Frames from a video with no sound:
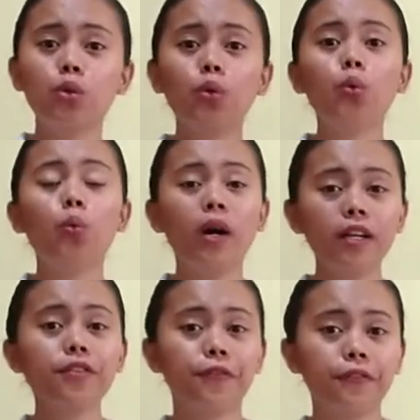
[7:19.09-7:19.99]
to
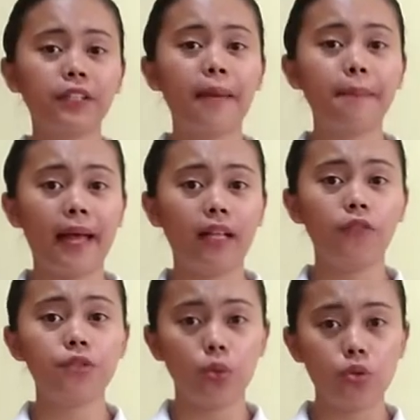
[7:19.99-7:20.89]
150 ml
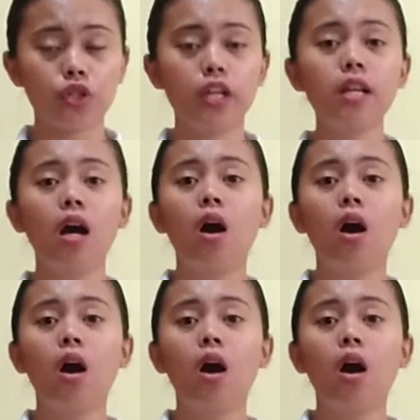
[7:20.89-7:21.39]
of solution,